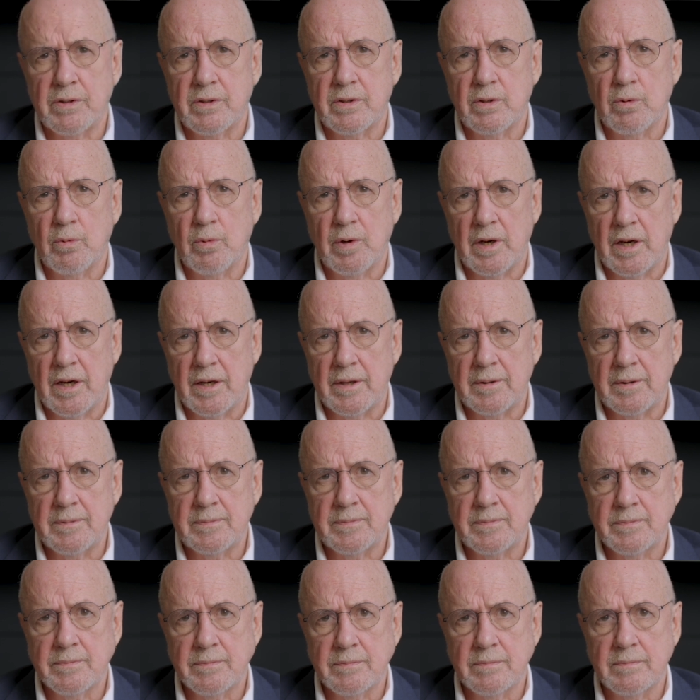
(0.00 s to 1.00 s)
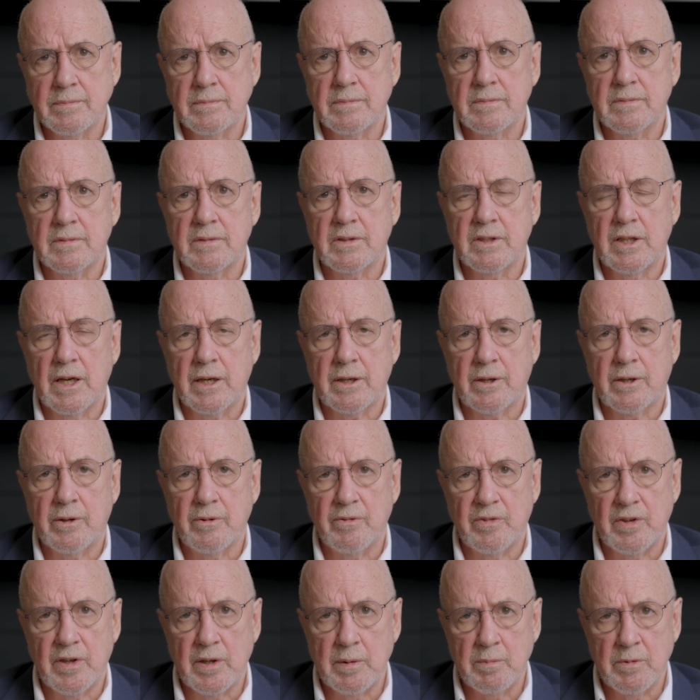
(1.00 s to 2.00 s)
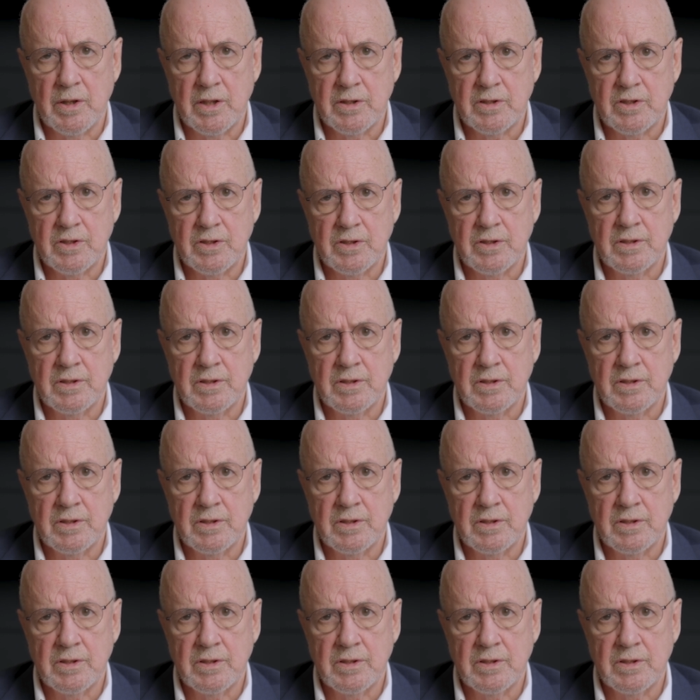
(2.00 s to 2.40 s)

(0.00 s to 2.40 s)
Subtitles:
the way. Thank you very much.